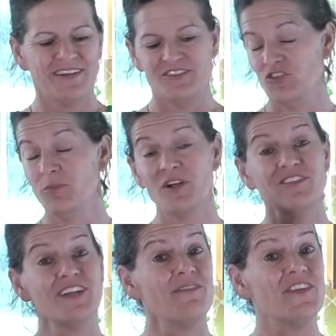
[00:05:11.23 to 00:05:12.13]

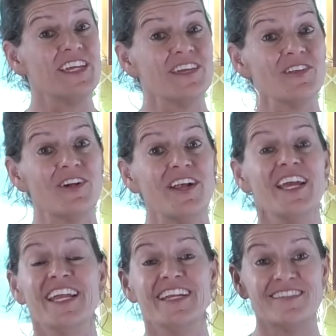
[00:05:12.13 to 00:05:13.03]
Turmeric's not the healer,
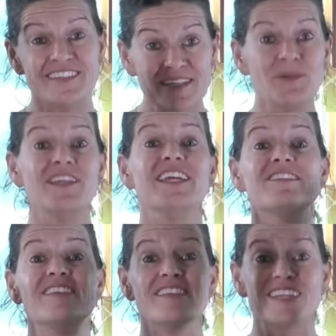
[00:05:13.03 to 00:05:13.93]
it
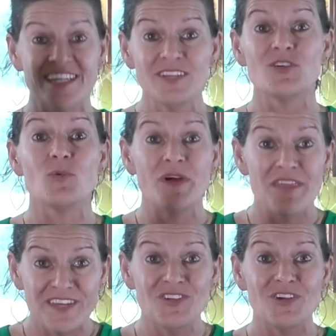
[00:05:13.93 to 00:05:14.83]
stimulates the healer
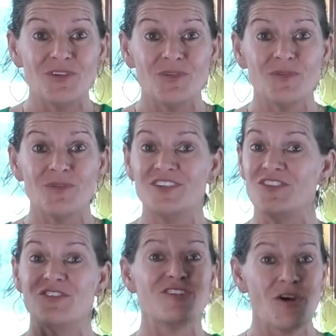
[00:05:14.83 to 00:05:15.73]
within you, which
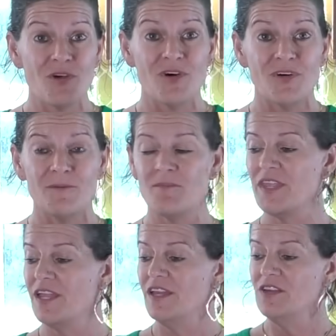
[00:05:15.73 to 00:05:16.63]
is so cool.
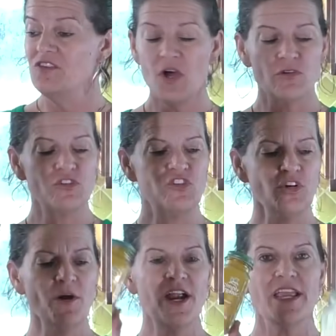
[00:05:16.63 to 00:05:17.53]
So
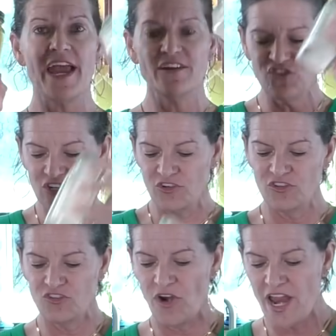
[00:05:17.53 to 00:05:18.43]
turmeric and ginger
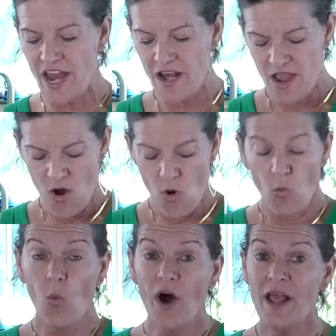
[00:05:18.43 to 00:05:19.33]
is great.
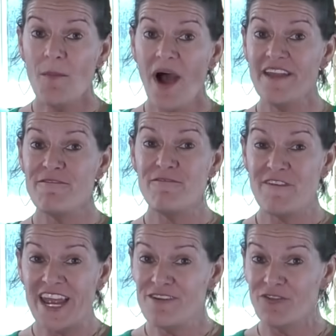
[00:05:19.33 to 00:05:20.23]
One of my
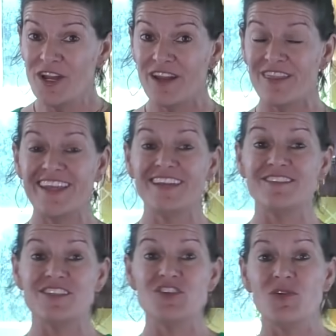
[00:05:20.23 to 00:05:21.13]
favorite things
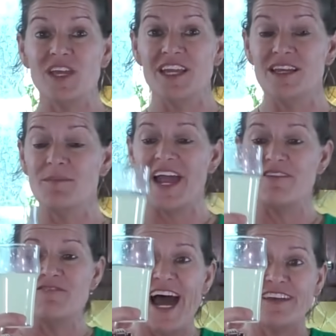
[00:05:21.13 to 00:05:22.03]
to do in my
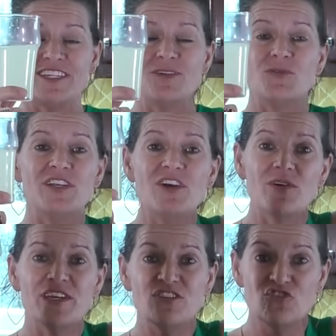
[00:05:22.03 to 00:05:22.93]
fasting
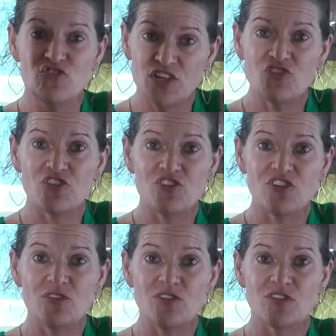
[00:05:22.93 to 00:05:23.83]
window is ginger
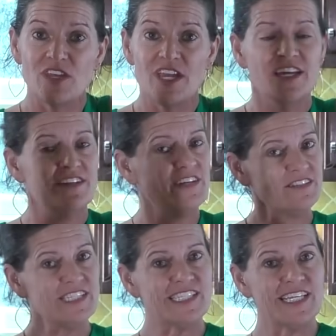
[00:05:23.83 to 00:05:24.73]
juice.
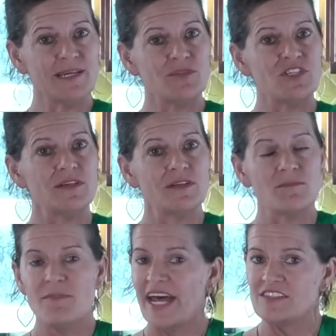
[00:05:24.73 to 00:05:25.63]
Doesn't seem to
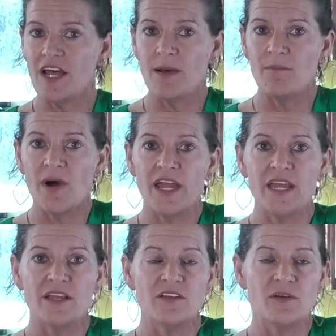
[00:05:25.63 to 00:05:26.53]
mess up
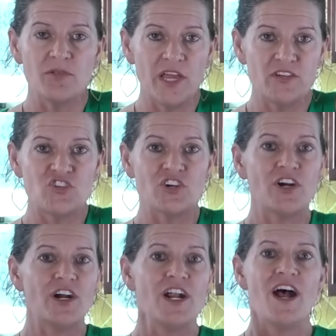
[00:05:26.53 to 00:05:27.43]
my blood
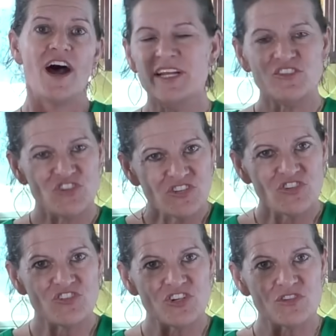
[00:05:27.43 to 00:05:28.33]
sugar, but
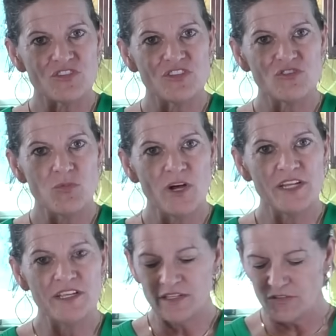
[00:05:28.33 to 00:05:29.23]
ginger juice. This
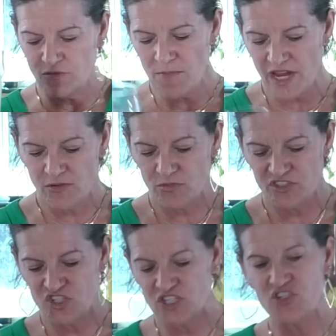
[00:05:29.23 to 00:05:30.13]
one is made
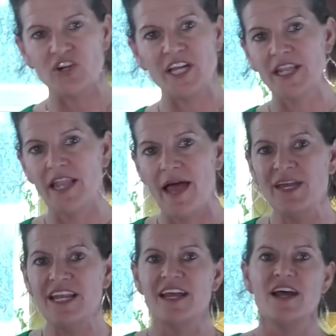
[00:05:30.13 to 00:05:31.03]
with ginger and
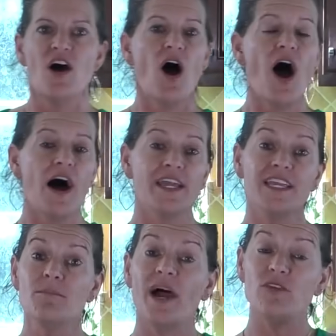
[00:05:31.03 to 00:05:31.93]
lemon.
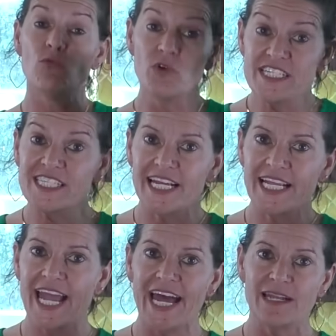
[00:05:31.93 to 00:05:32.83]
In my Reset
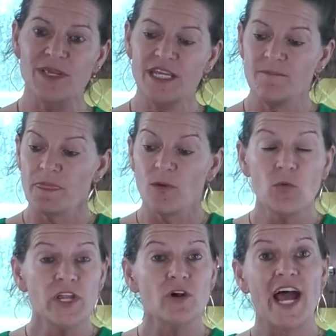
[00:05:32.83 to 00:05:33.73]
Academy,
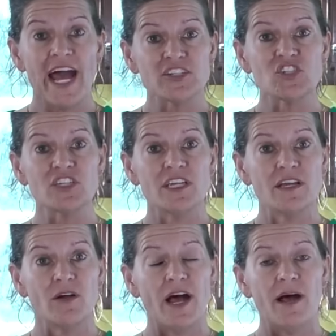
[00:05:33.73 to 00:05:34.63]
we are actually,
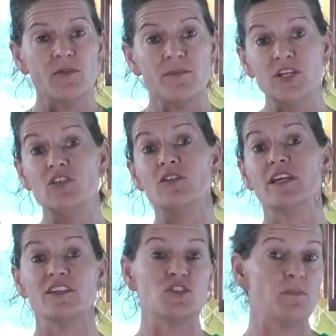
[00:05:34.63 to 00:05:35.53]
we've been
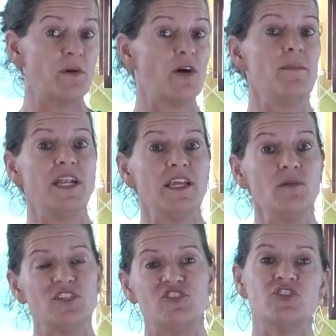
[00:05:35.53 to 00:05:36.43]
experimenting
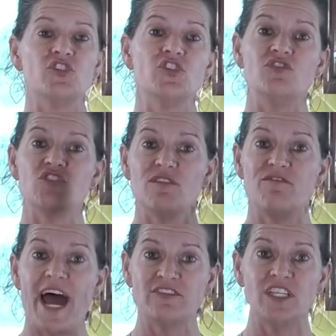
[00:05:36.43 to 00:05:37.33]
with ginger juice in the
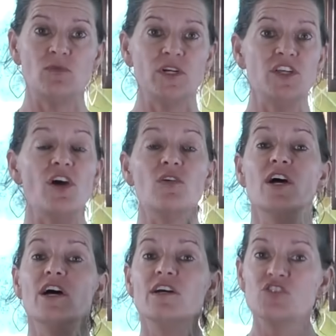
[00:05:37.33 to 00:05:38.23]
fasting window.
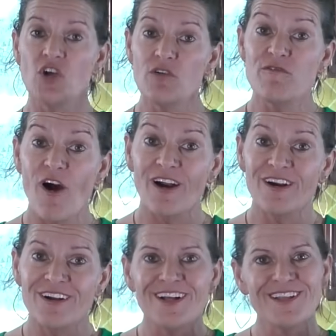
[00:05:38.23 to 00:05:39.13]
So
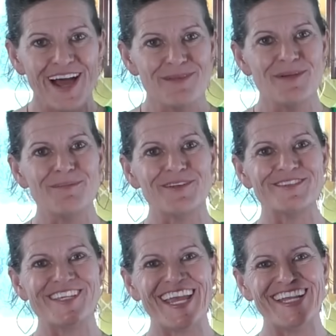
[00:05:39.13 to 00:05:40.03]
far, a lot of people are
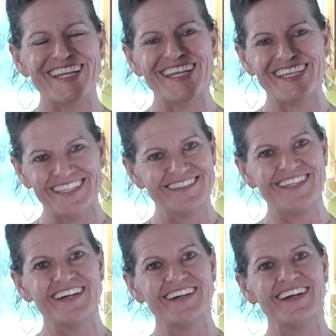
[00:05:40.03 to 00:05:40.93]
saying it kills
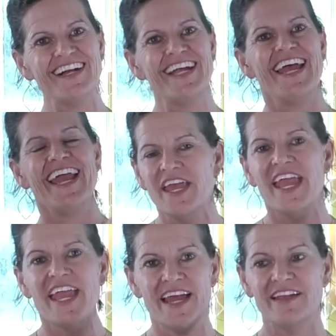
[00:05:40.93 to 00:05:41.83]
hunger,
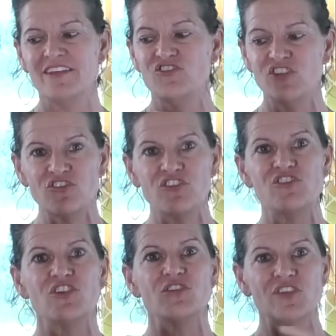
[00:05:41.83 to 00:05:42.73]
and ginger
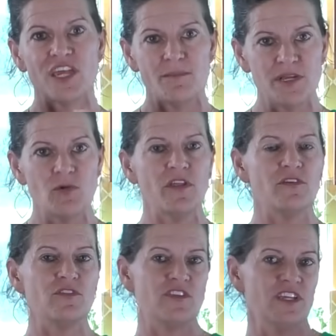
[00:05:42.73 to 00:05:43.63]
juice can be one of
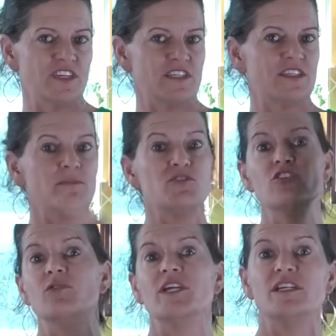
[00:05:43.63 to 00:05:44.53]
those things that tips
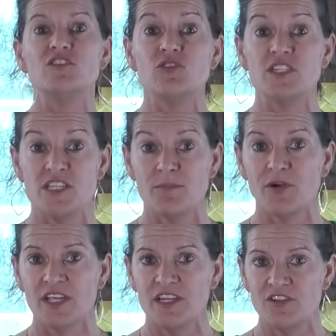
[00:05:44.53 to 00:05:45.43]
you into a
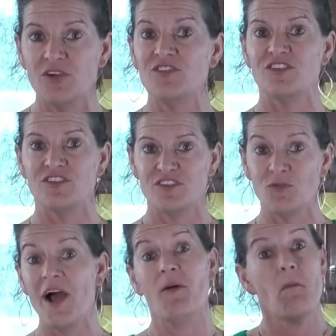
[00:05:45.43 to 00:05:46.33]
deeper ketosis as
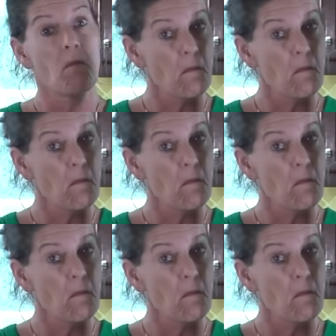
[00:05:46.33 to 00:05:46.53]
well.